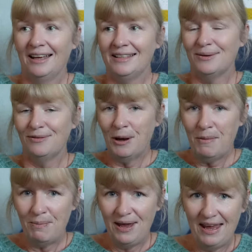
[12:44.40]
So I've
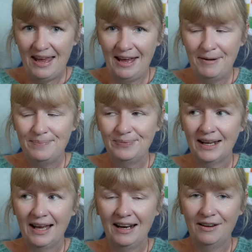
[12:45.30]
come up here
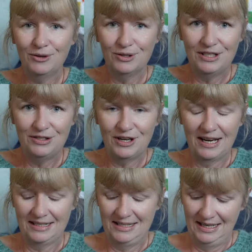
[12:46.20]
and I've got
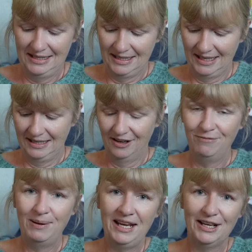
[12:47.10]
distracted and
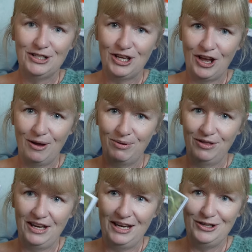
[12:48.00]
I've picked up
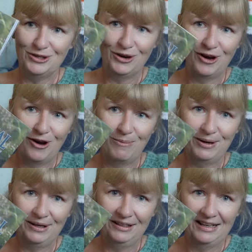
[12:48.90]
the John
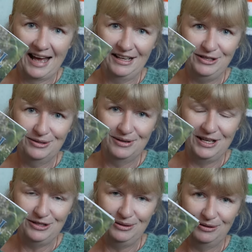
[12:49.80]
Arbourn annual
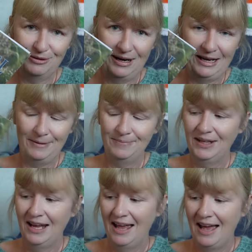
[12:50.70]
issue 3.
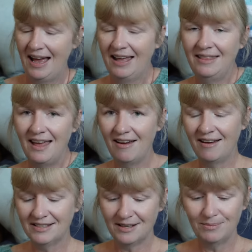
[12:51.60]
And there
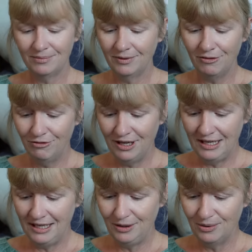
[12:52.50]
are some
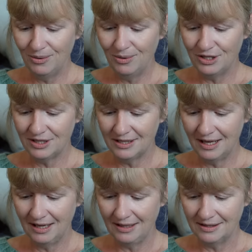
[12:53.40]
really gorgeous
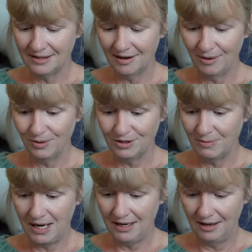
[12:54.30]
things that I want
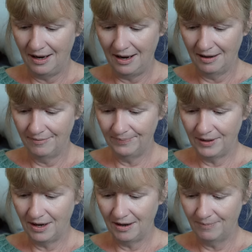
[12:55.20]
to make in here.
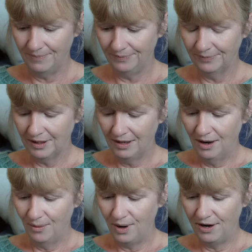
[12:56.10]

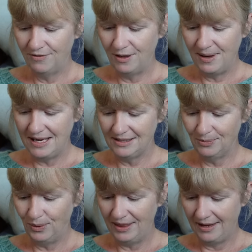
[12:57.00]
One of them is
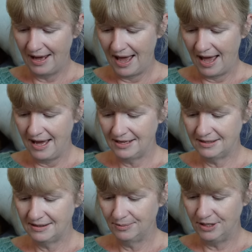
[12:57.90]
the Withy
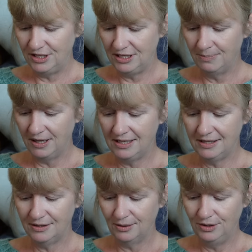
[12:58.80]
hat, which is by
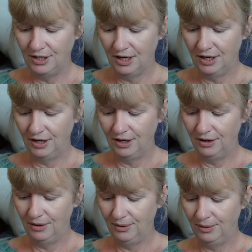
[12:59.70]
Sonia,
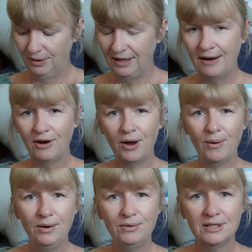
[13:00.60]
who now
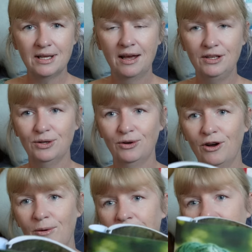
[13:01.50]
co-owns John
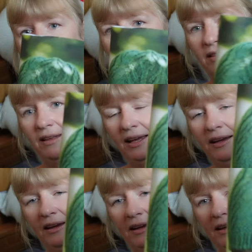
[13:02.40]
Arbourn, I think.